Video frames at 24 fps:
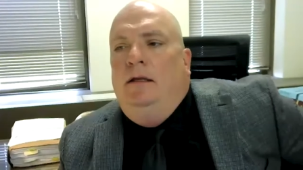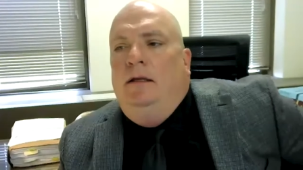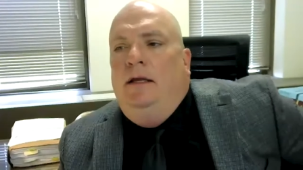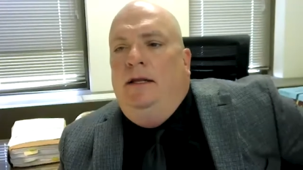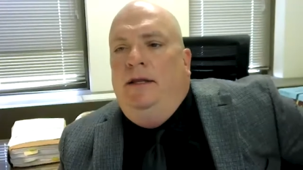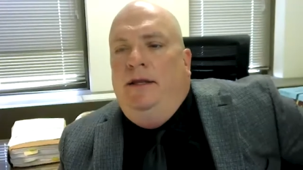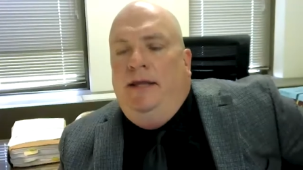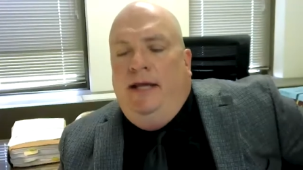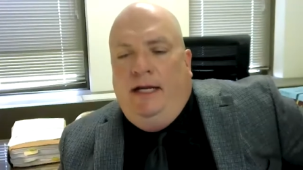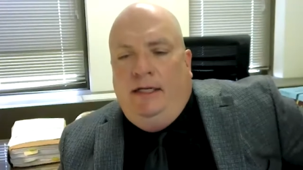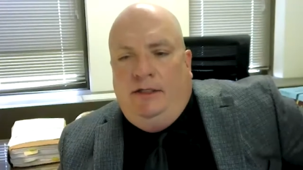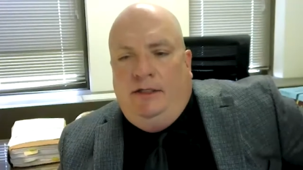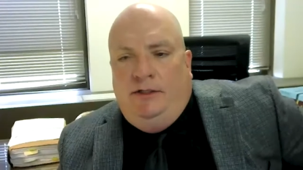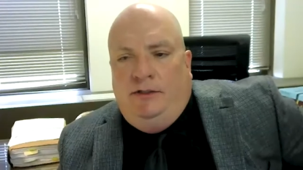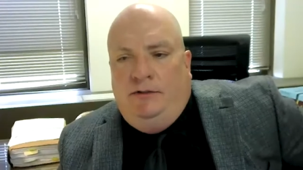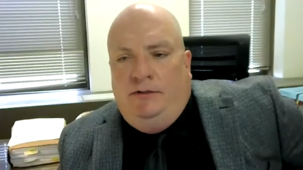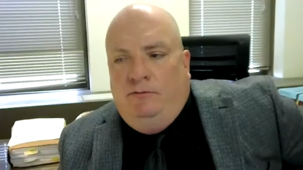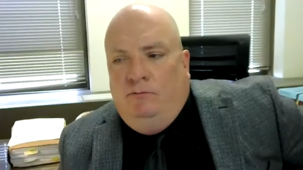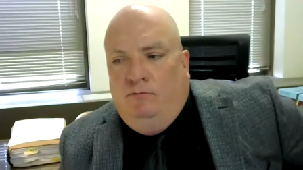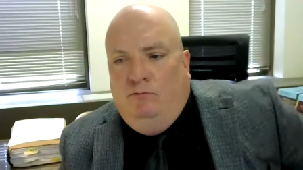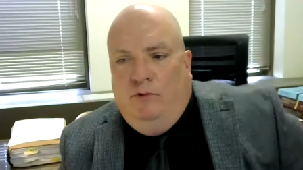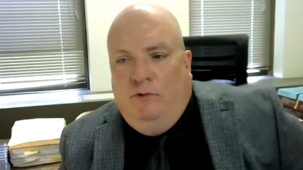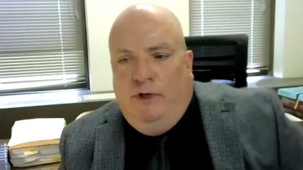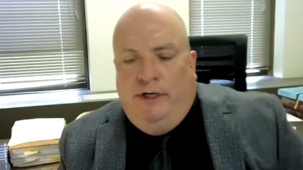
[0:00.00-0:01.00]
That's
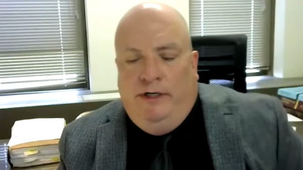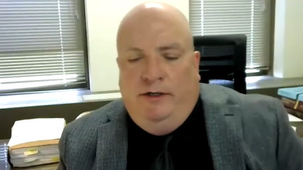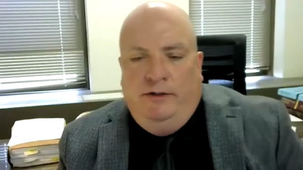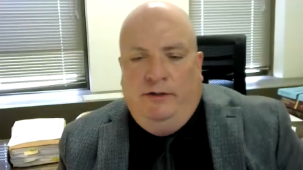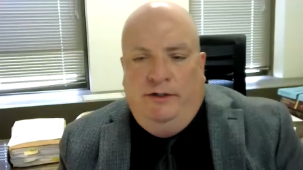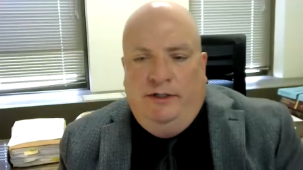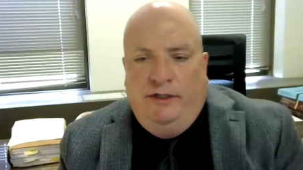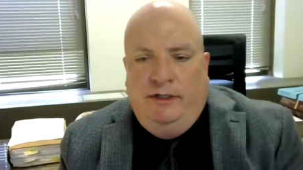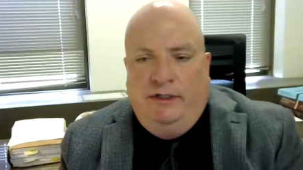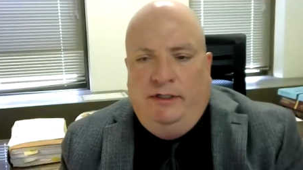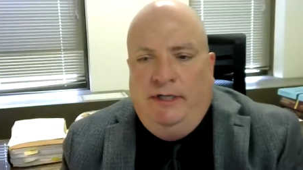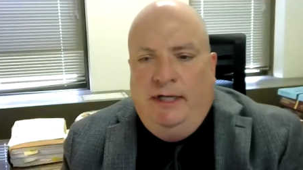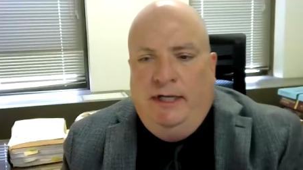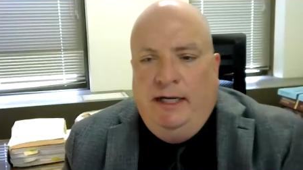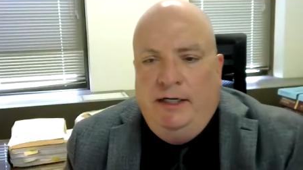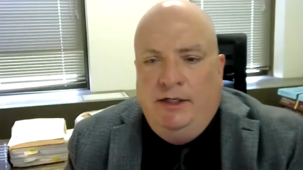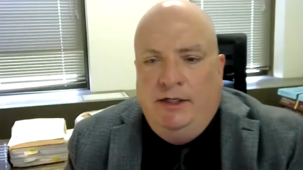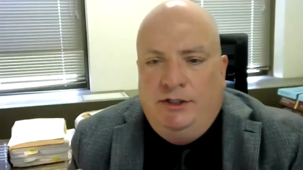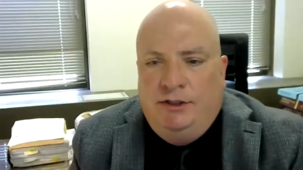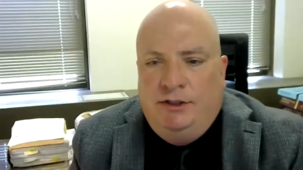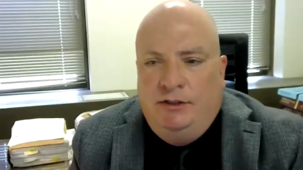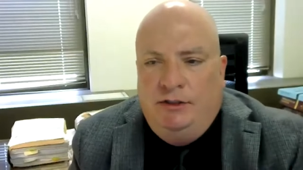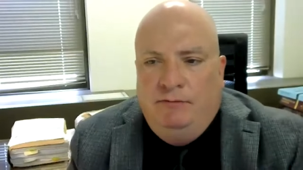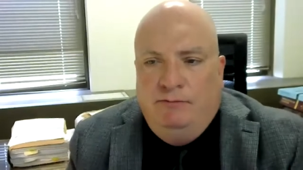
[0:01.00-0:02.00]
where the
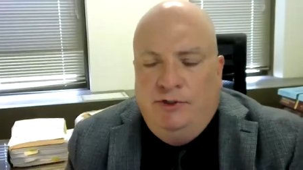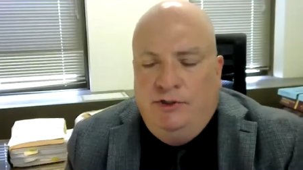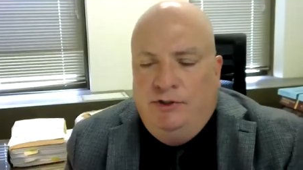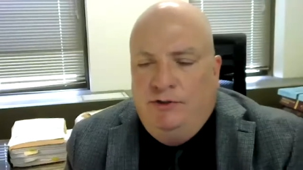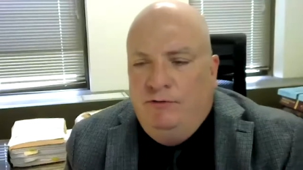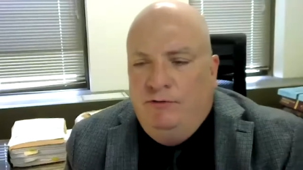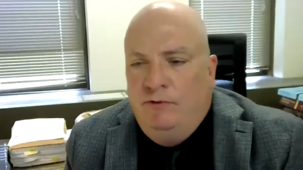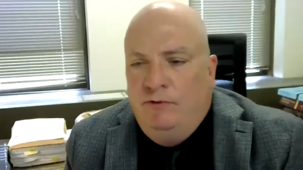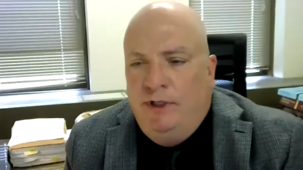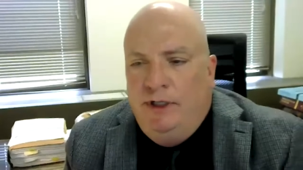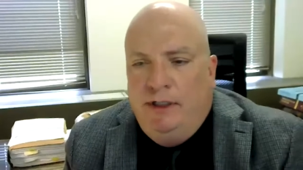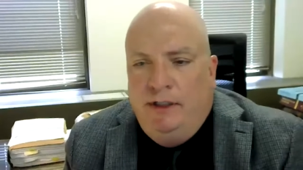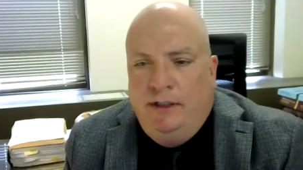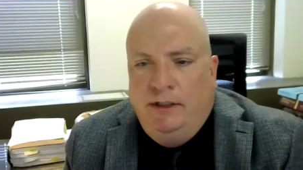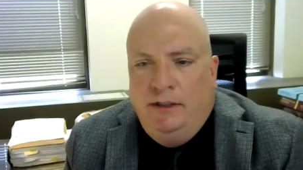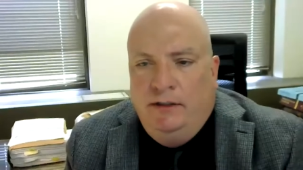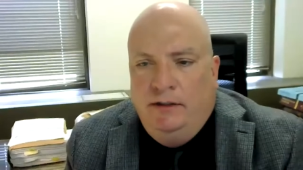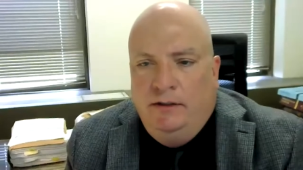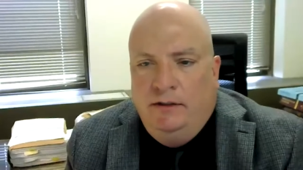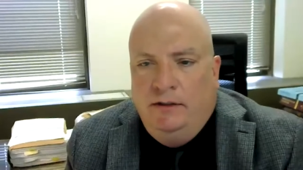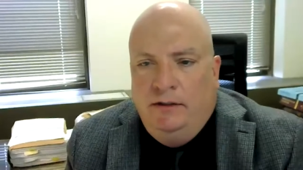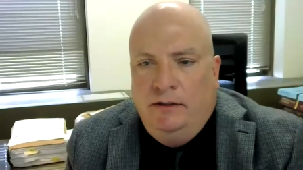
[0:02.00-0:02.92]
tension between